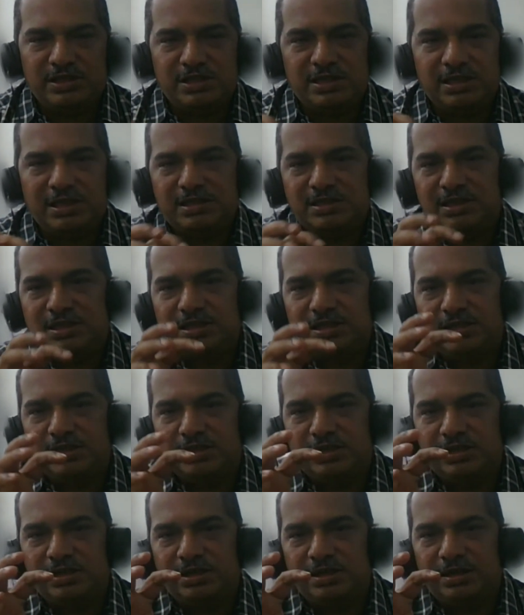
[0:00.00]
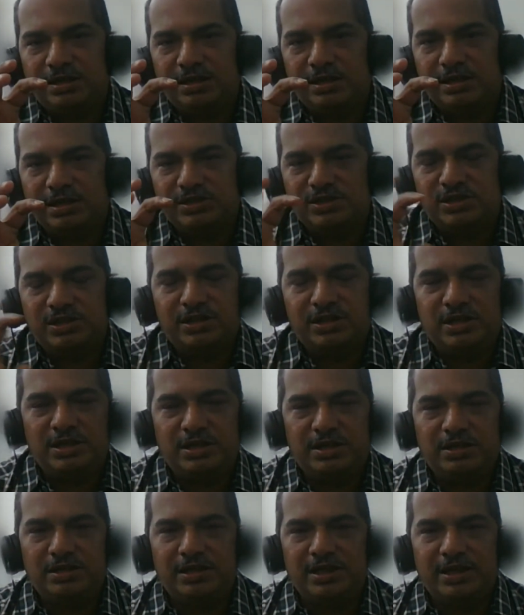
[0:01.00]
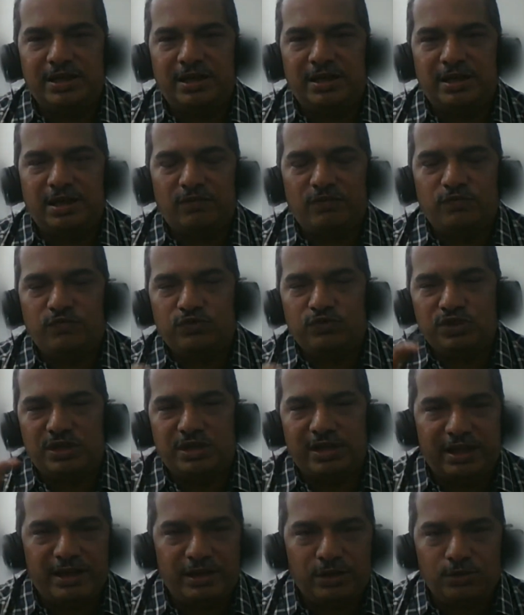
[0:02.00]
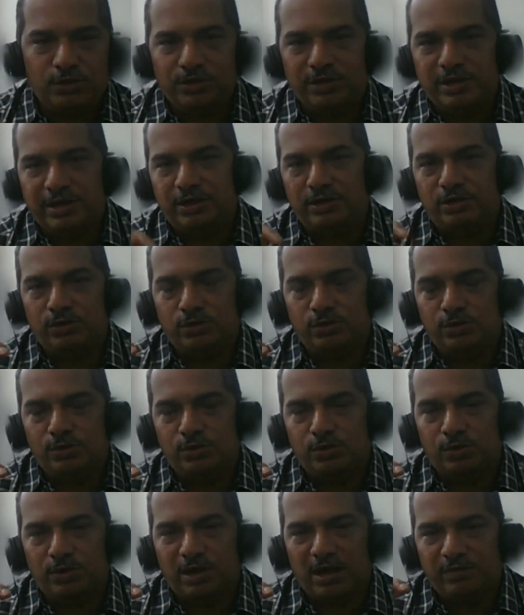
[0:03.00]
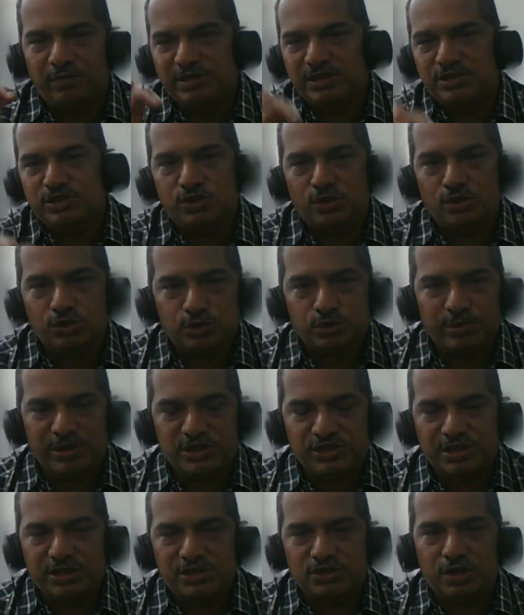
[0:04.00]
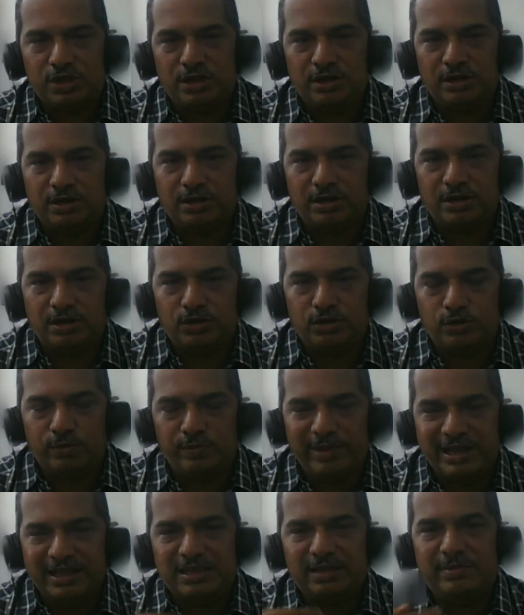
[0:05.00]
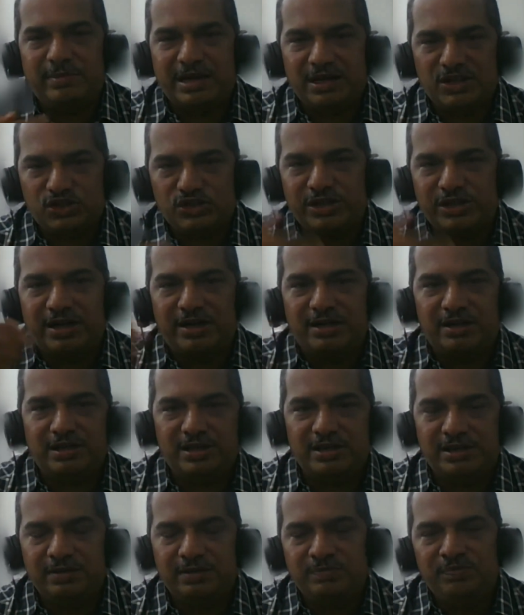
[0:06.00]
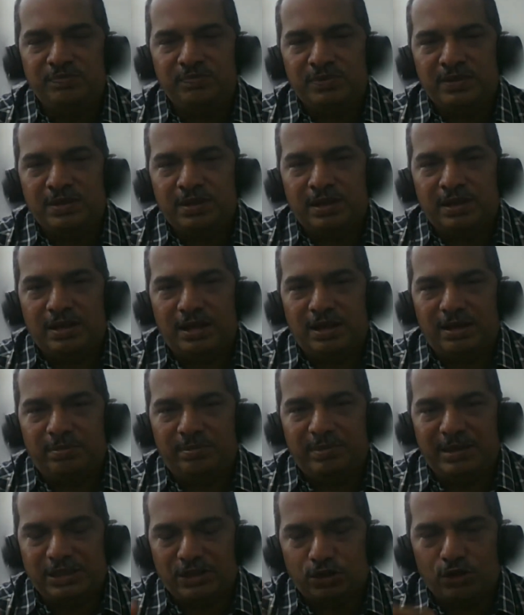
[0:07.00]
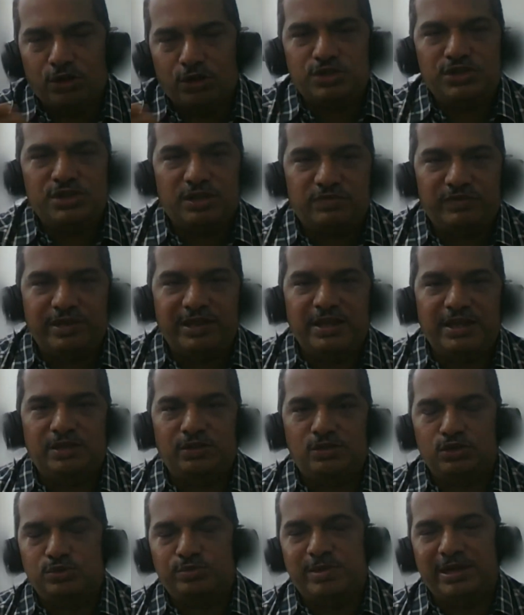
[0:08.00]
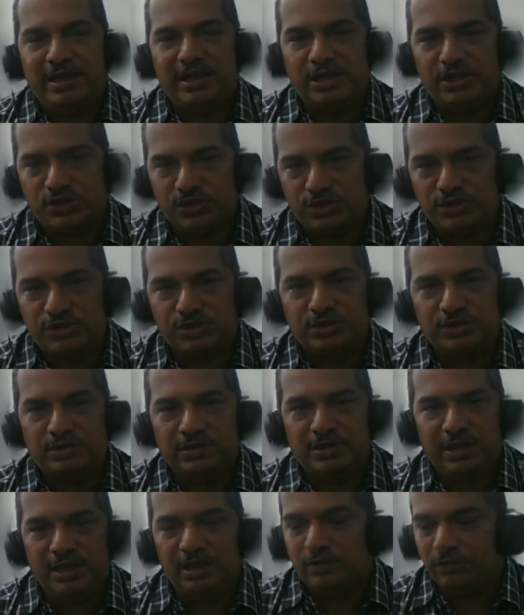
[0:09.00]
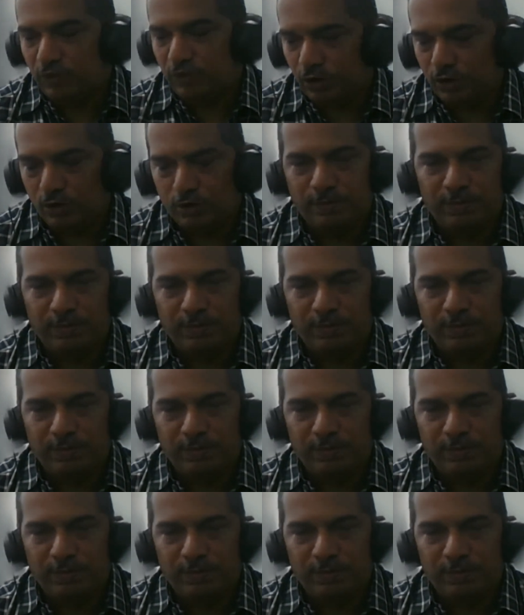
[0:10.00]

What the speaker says: it a tough scenario there to convince those patients, or to make them understand the methodology of taking those medications in the follow-up?